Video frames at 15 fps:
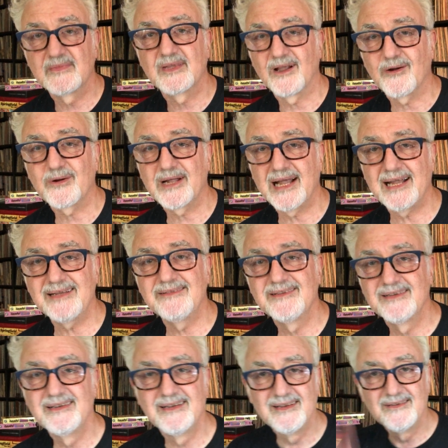Okay?
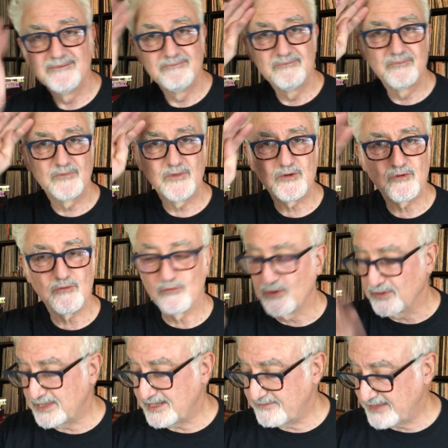
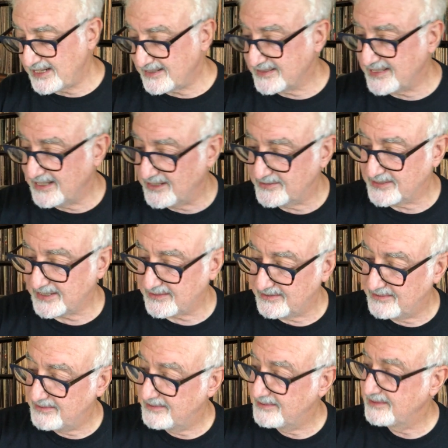Rudy Van Gelder,
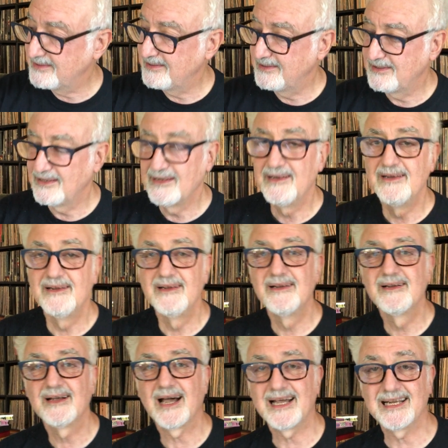
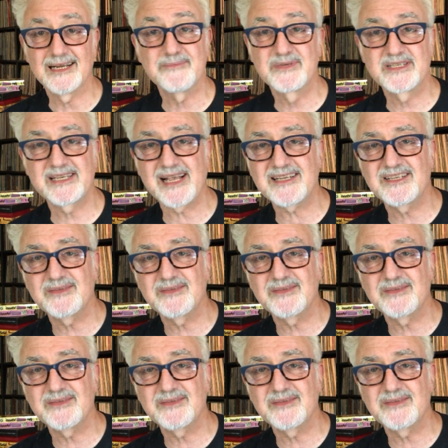an obsessed